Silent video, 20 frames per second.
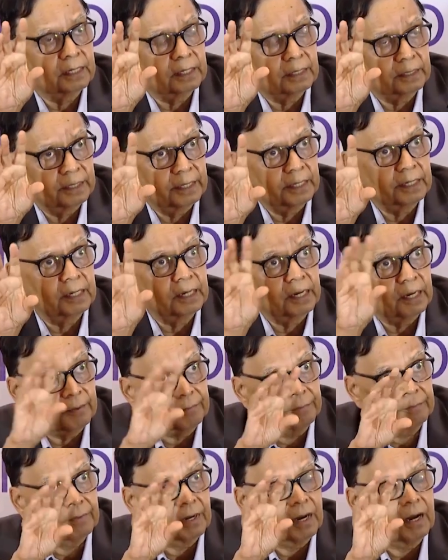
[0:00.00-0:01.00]
They
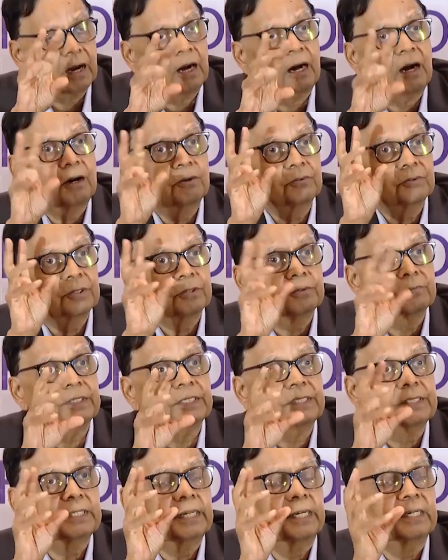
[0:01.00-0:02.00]
come out of
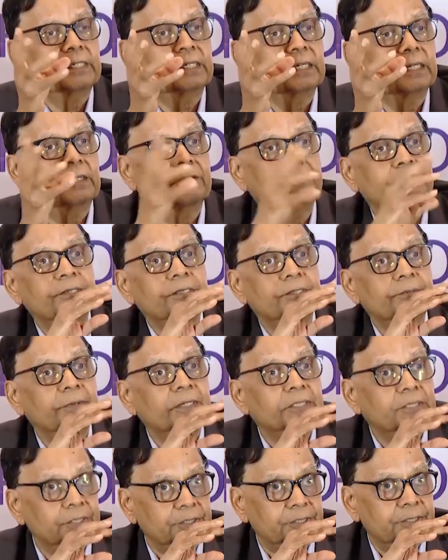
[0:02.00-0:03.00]
the central government's
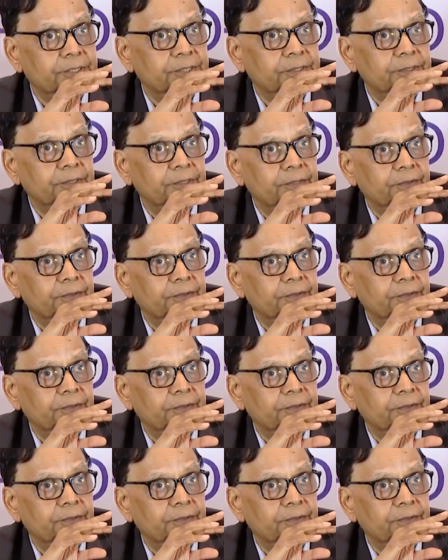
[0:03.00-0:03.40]
budget.